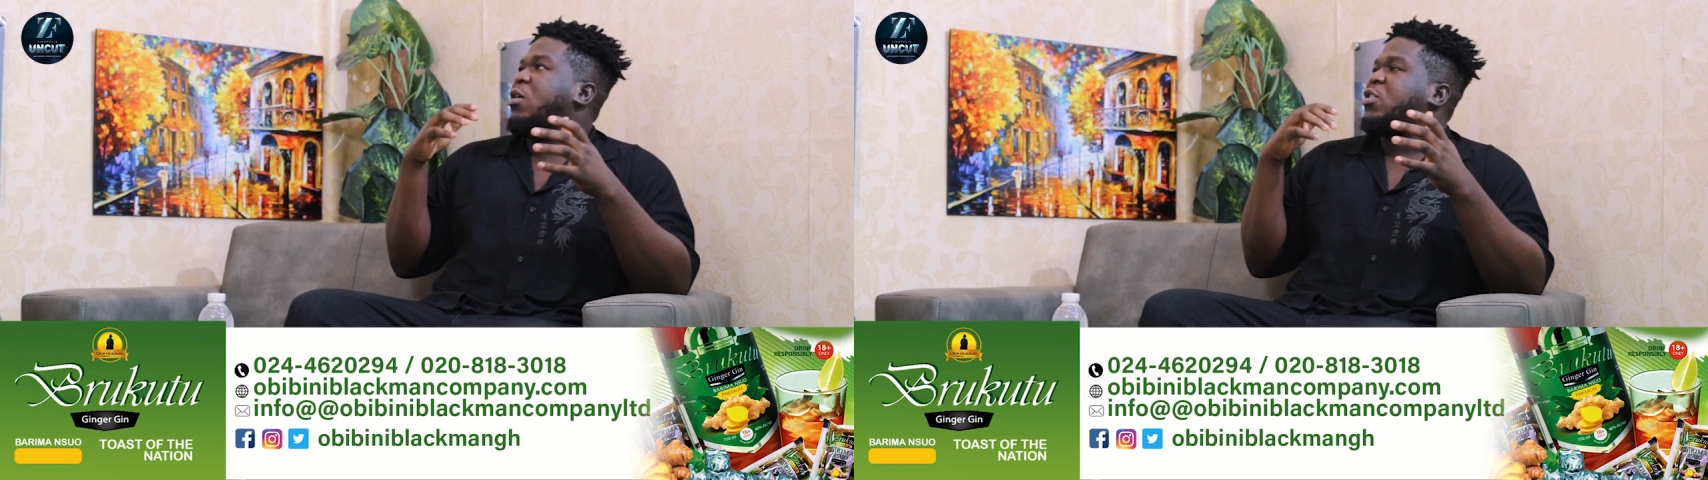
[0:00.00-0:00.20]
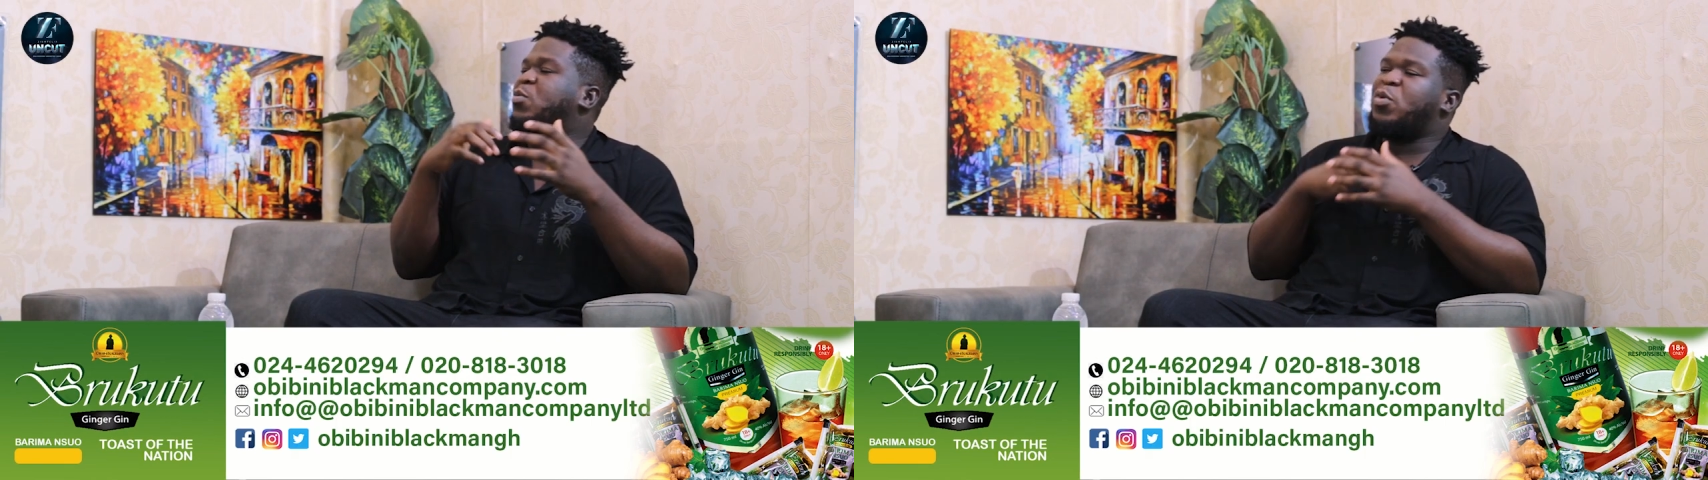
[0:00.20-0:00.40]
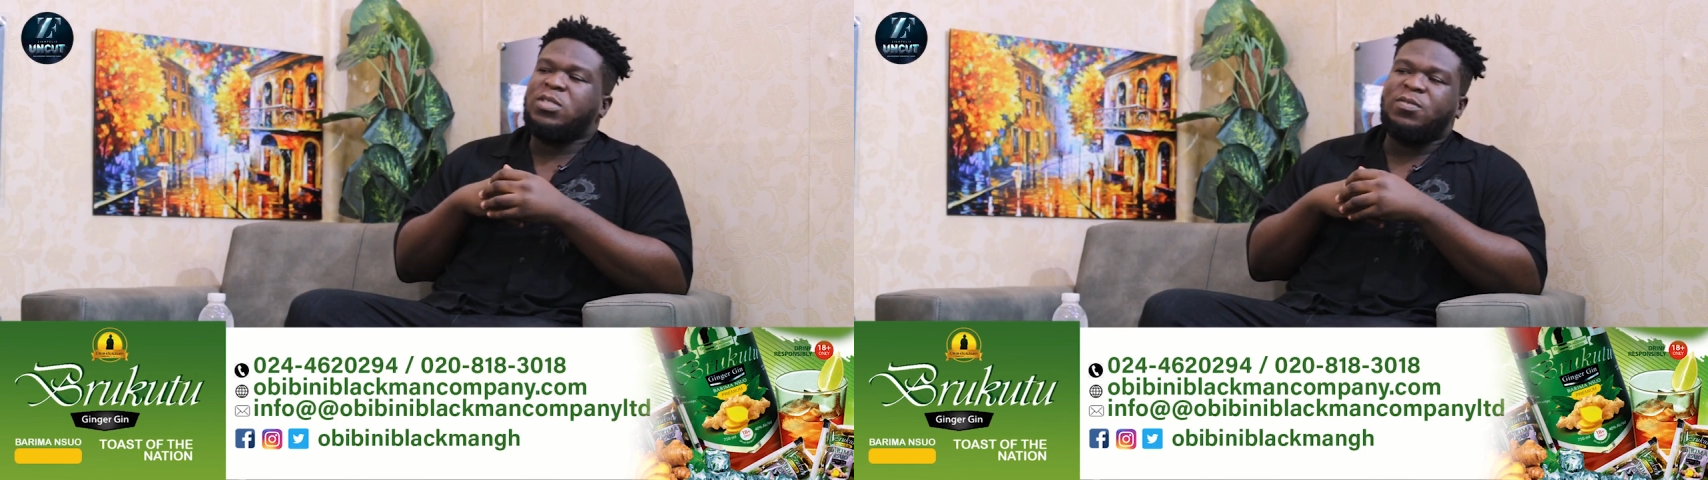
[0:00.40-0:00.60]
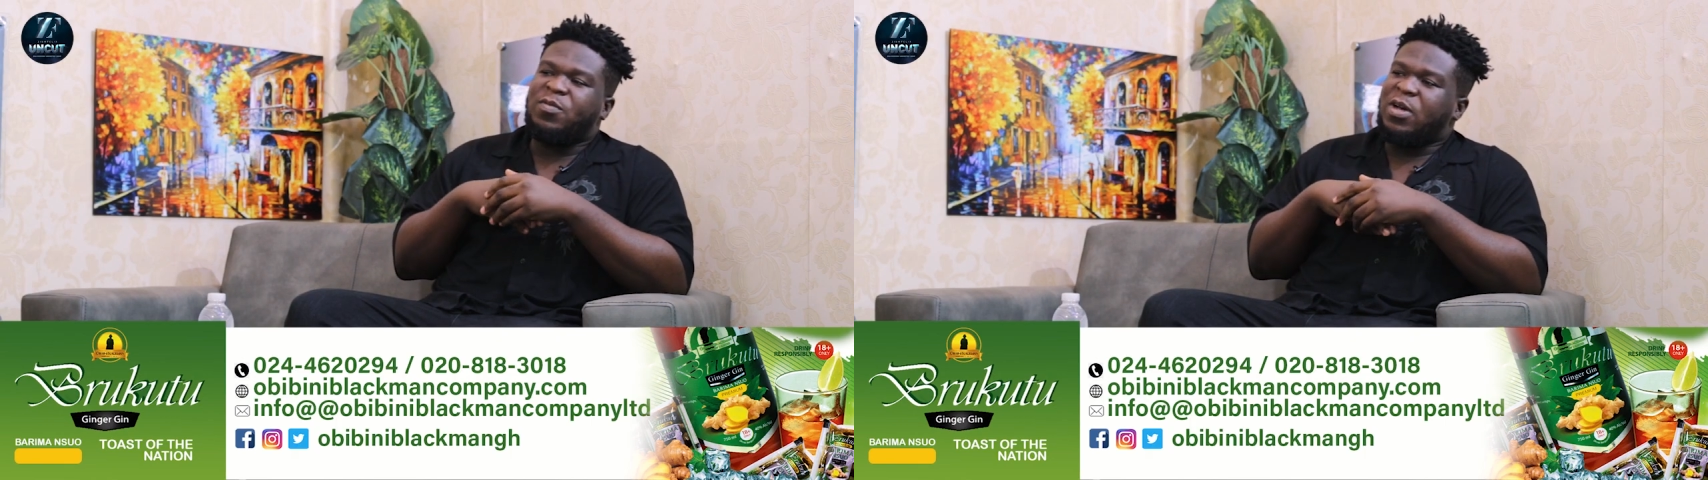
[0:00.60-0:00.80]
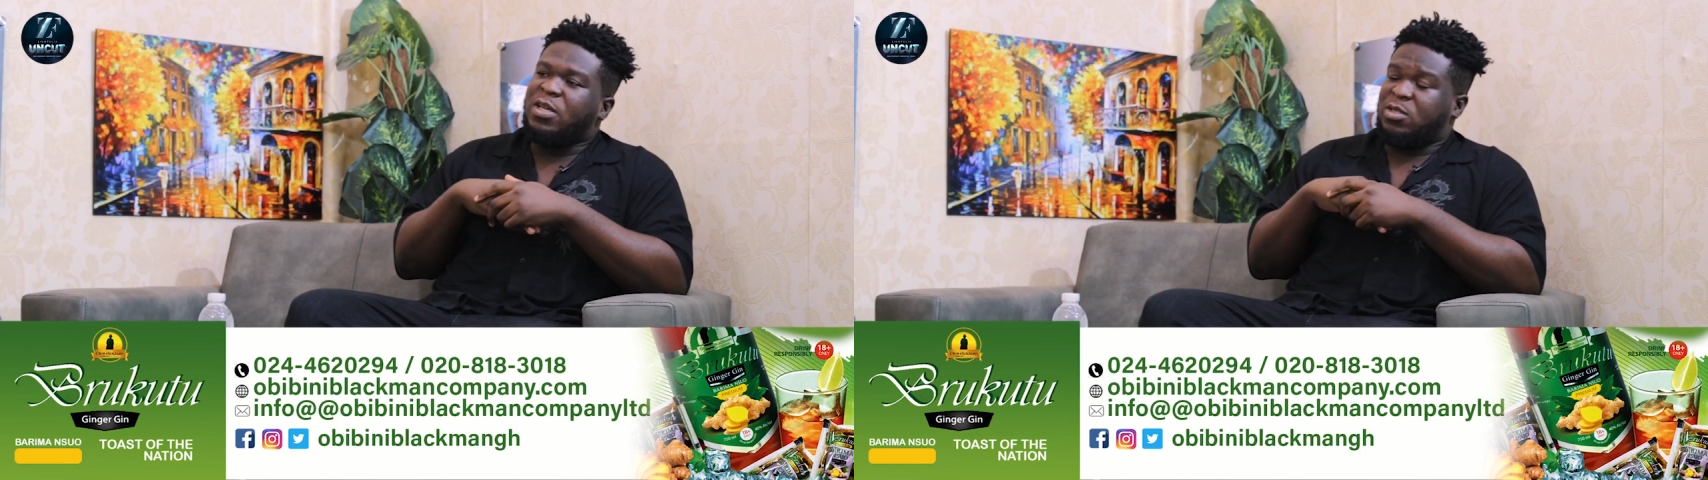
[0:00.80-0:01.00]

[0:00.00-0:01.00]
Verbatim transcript: spotify